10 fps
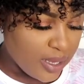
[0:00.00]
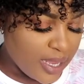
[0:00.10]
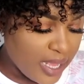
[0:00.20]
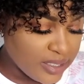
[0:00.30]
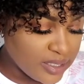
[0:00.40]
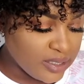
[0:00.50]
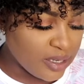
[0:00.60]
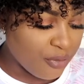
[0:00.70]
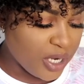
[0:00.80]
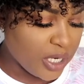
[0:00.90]
Guys, this is
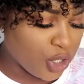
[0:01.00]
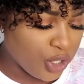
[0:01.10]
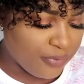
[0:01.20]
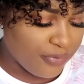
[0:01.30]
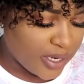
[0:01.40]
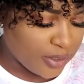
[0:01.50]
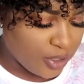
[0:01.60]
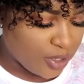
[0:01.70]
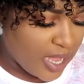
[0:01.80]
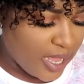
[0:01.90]
a really good
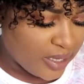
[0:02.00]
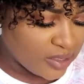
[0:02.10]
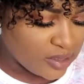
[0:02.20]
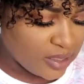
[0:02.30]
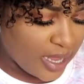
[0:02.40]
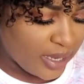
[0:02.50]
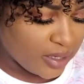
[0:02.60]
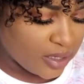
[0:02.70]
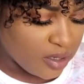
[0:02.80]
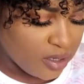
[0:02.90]
vendor, guys.
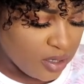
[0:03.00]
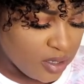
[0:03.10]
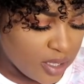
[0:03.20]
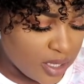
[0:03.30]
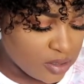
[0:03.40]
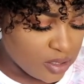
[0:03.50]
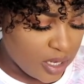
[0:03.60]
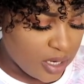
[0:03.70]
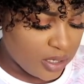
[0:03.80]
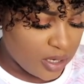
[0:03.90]
Like, thanks to
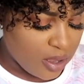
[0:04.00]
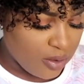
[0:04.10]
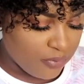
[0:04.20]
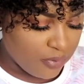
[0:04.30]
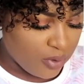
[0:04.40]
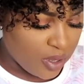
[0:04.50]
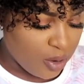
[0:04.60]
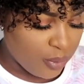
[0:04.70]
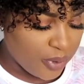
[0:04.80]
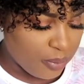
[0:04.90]
Elena for
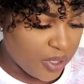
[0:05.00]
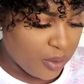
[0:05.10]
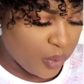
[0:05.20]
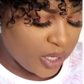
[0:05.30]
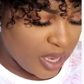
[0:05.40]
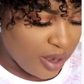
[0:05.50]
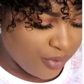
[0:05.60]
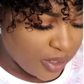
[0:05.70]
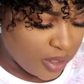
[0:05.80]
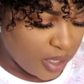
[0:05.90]
helping me with
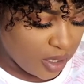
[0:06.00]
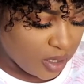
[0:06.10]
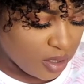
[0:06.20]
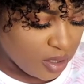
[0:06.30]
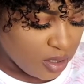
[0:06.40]
everything.